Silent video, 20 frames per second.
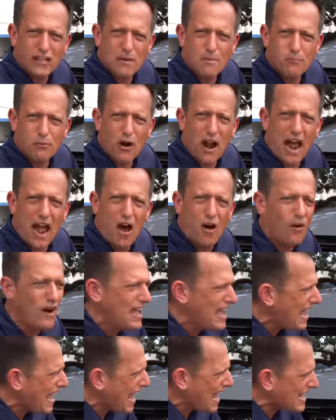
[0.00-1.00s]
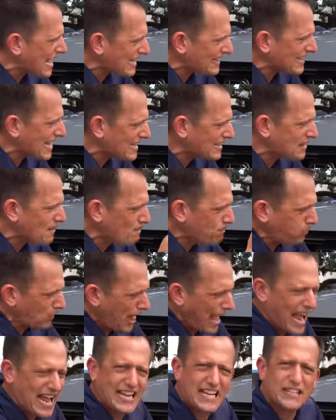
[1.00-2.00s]
the brow, and I think the
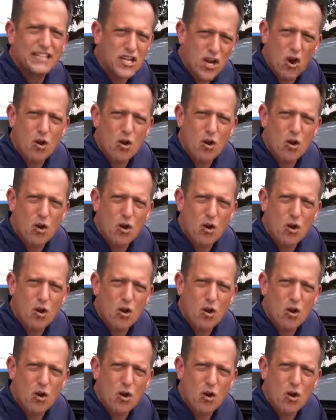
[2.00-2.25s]
black and the